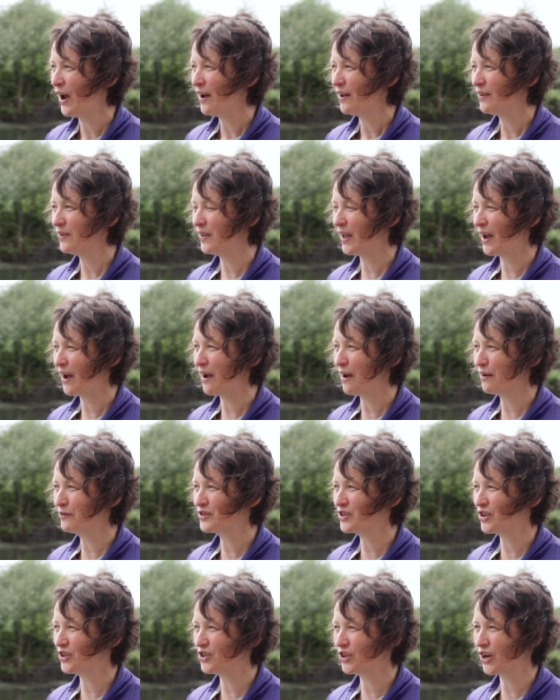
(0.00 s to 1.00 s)
They have
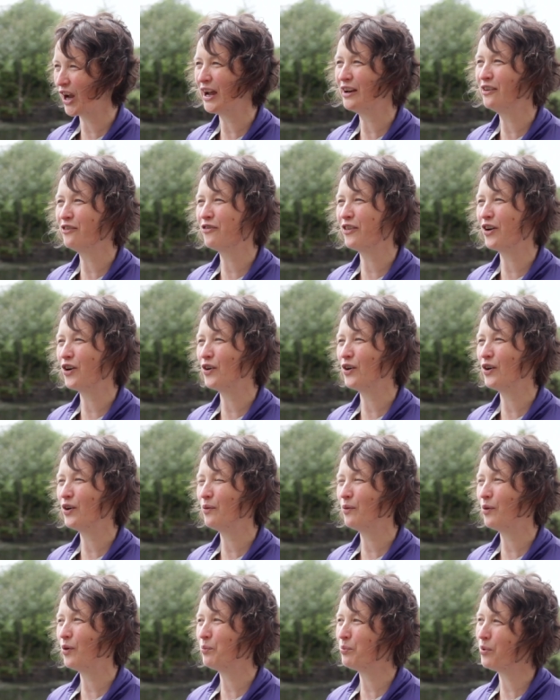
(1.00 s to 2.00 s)
such a kind of
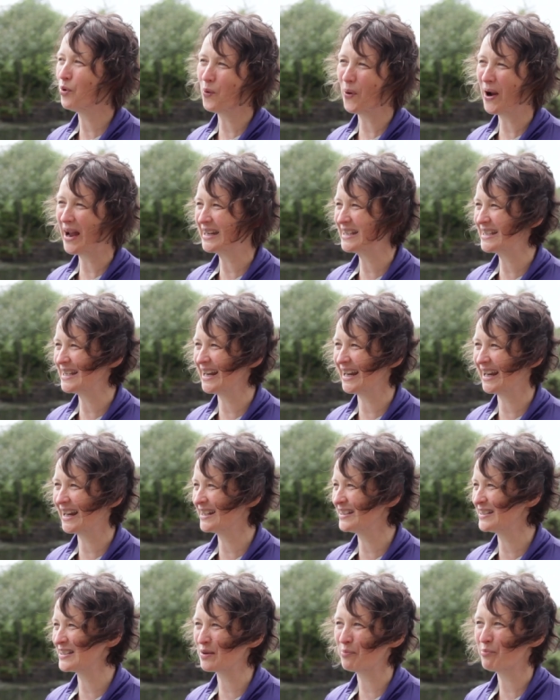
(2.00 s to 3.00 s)
poetic
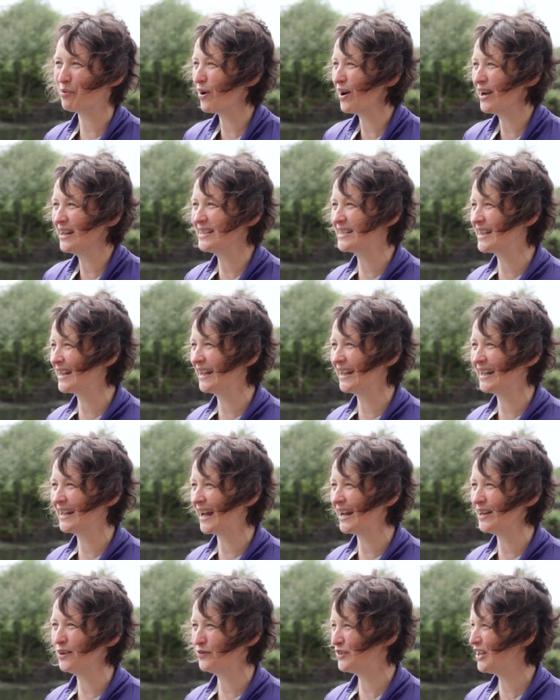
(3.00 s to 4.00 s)
and surprising
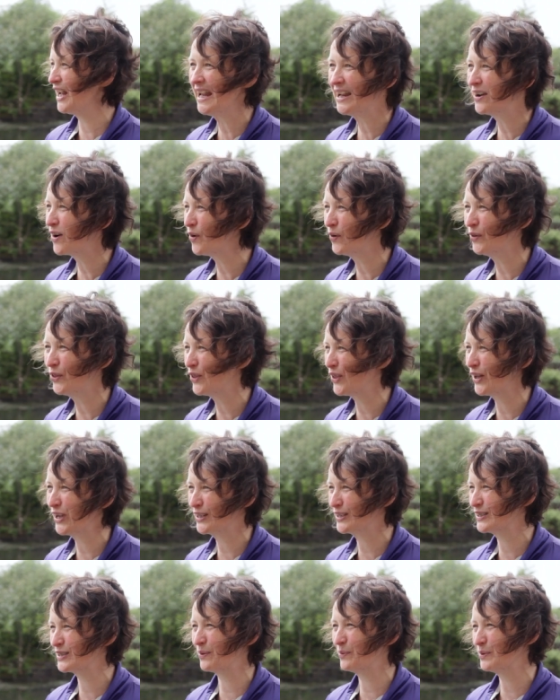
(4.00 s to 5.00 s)
kind of take on
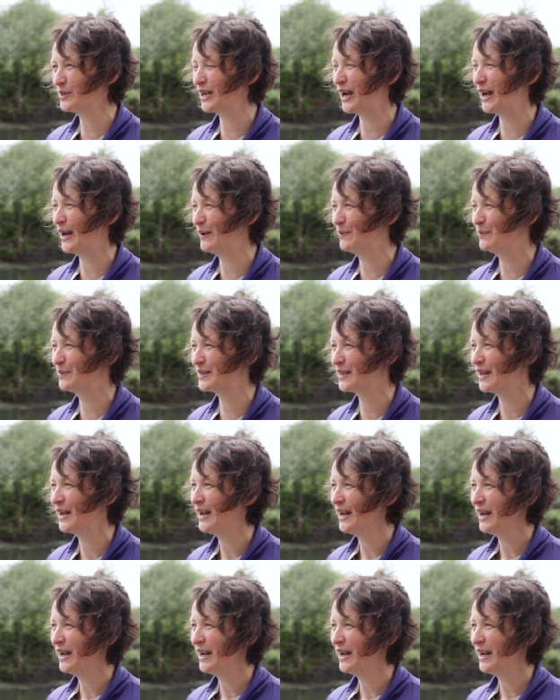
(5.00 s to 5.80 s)
things sometimes.